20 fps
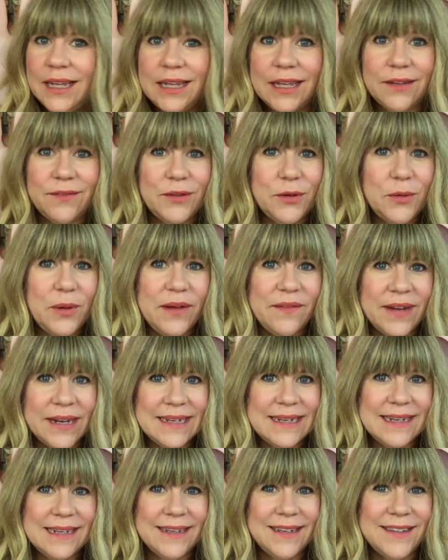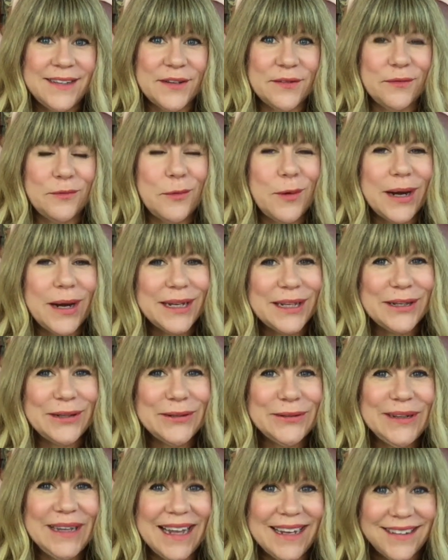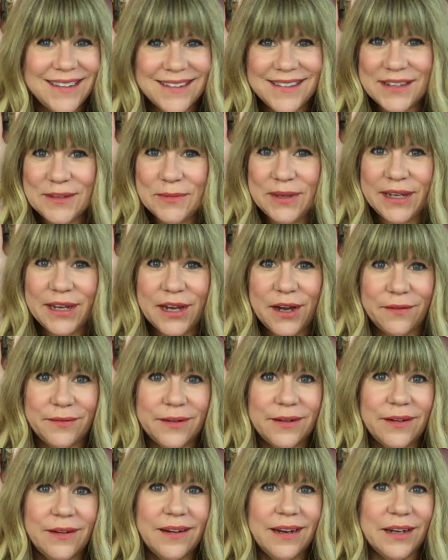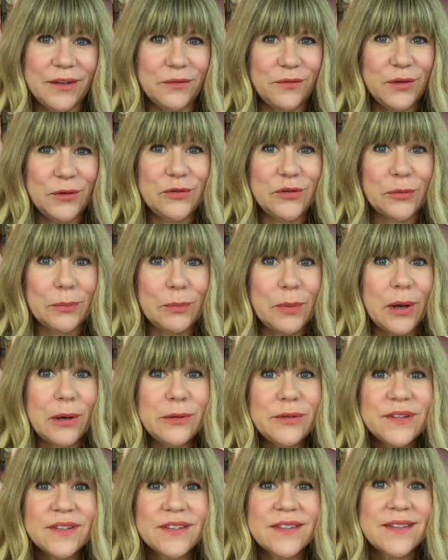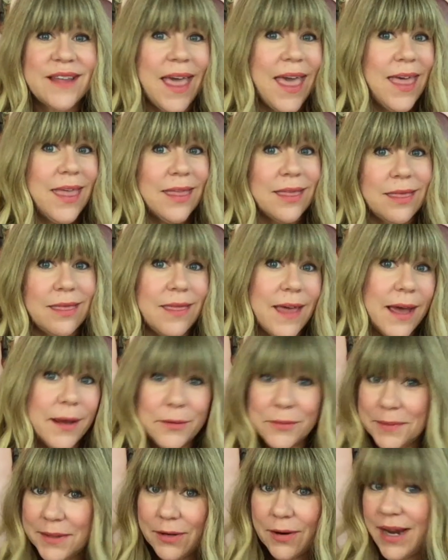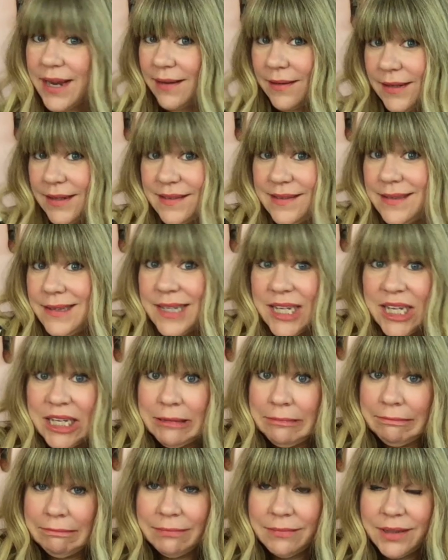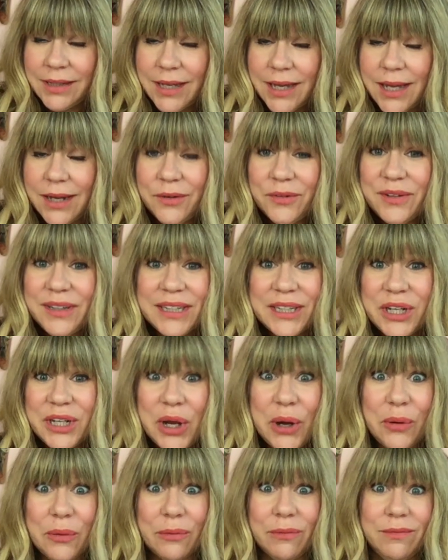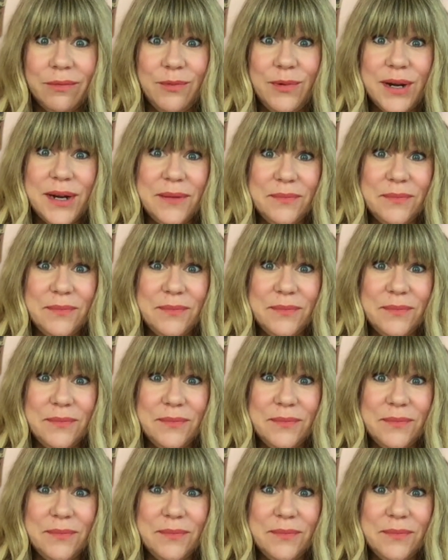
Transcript: if you have ideas of what you'd like to see me cover in future posts, that would be great, because I don't really know what